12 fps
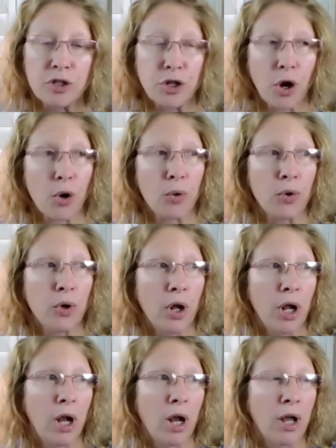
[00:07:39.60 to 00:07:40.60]

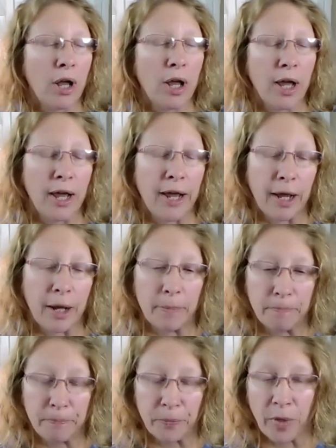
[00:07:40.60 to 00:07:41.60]
So
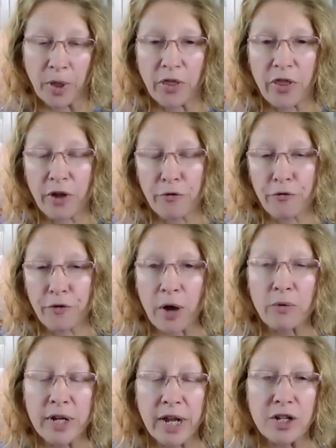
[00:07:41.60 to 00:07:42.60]
the
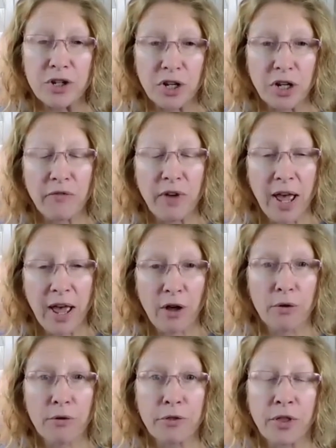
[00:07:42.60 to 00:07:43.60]
foundation of
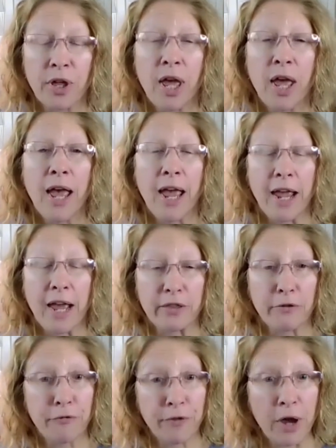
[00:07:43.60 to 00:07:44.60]
health
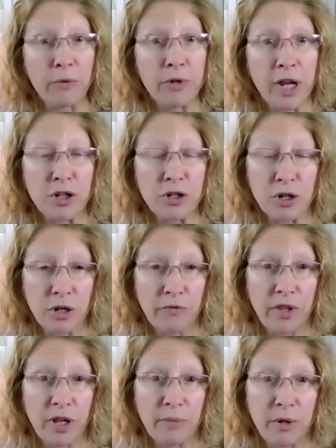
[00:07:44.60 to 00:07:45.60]
and the foundation
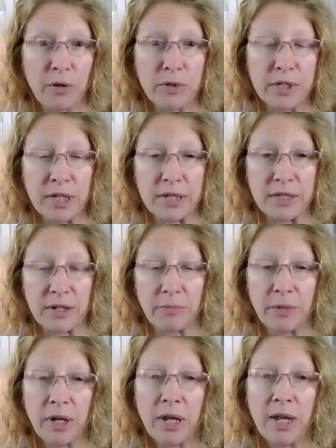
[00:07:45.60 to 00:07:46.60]
of the immune
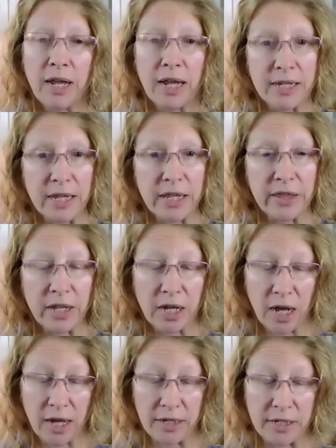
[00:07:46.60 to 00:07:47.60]
system is in the
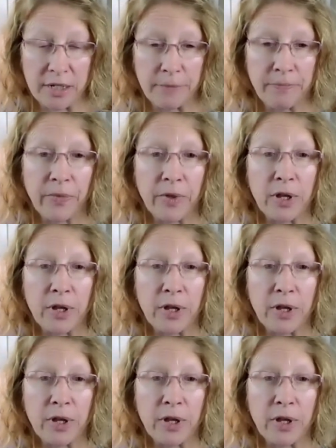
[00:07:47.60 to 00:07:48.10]
gut.